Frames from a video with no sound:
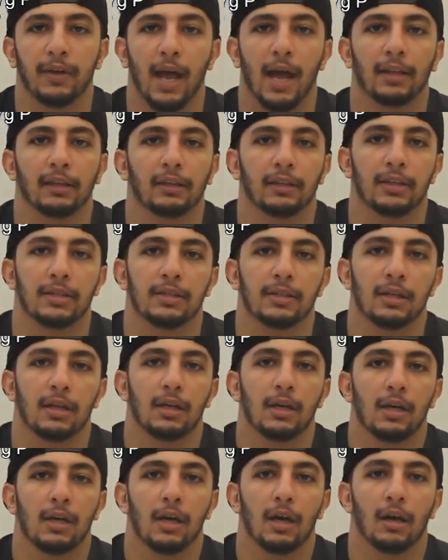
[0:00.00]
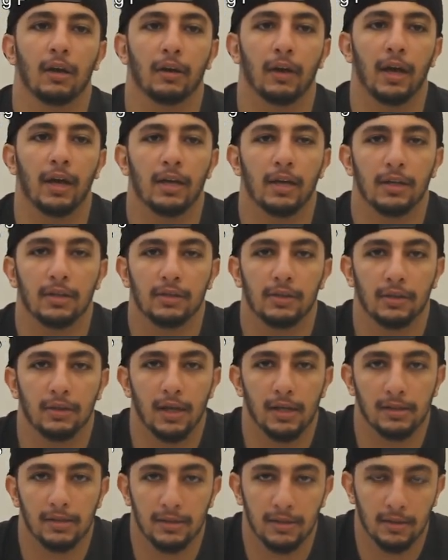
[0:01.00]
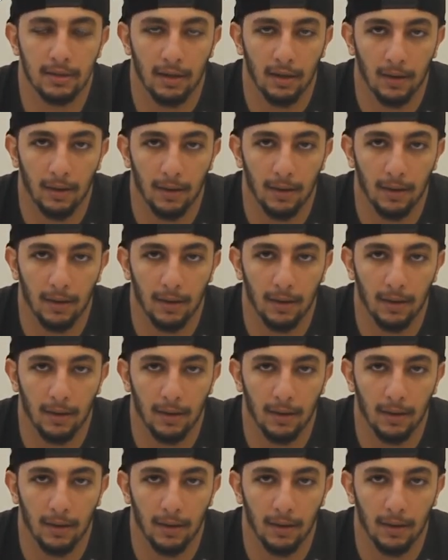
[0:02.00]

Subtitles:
calories. Okay, so that's